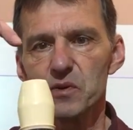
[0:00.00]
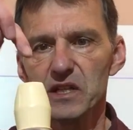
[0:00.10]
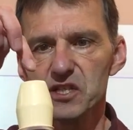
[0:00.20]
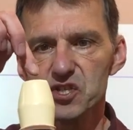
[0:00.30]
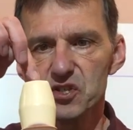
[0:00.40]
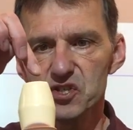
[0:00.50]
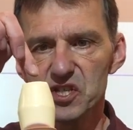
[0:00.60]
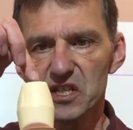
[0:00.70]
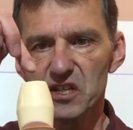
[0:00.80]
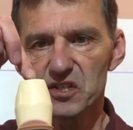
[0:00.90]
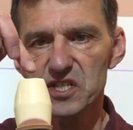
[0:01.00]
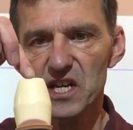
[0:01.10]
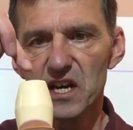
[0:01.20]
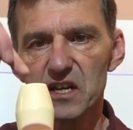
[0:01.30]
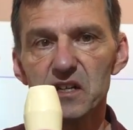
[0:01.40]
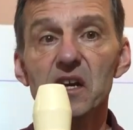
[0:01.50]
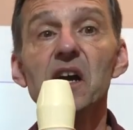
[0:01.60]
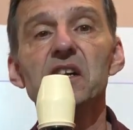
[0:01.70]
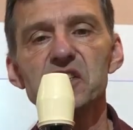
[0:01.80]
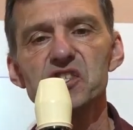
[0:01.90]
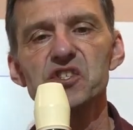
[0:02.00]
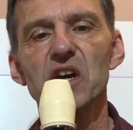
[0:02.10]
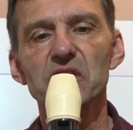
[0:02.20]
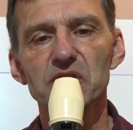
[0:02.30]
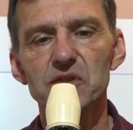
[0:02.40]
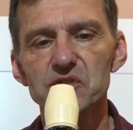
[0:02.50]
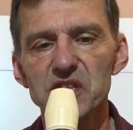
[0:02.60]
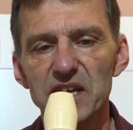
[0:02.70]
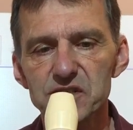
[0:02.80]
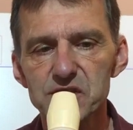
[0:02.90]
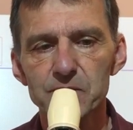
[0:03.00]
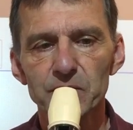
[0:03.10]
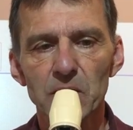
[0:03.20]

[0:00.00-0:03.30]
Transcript: well as using your tongue to start those letters.